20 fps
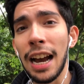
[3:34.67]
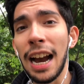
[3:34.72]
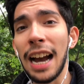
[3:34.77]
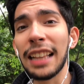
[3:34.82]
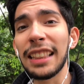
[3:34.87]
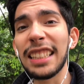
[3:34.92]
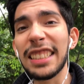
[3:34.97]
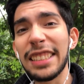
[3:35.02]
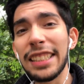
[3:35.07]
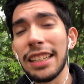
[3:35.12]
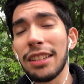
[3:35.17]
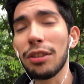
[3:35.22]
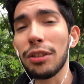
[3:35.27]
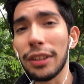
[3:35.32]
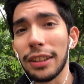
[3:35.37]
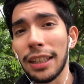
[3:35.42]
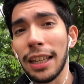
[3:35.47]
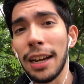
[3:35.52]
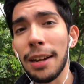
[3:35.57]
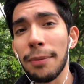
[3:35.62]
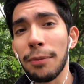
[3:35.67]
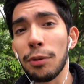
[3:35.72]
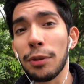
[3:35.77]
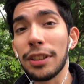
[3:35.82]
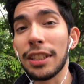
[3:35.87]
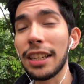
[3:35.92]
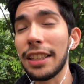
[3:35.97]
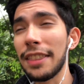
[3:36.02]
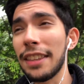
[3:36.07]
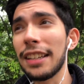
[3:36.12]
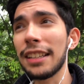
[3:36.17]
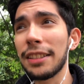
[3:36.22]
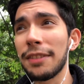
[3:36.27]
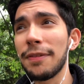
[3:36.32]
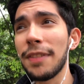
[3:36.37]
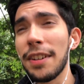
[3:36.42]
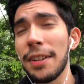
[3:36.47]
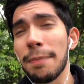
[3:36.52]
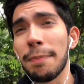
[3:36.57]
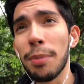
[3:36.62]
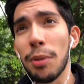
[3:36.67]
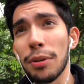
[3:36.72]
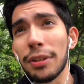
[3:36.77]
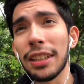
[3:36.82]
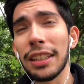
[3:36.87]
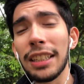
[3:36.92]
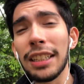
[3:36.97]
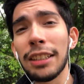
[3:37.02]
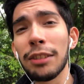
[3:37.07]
And the second time, which I think is very important,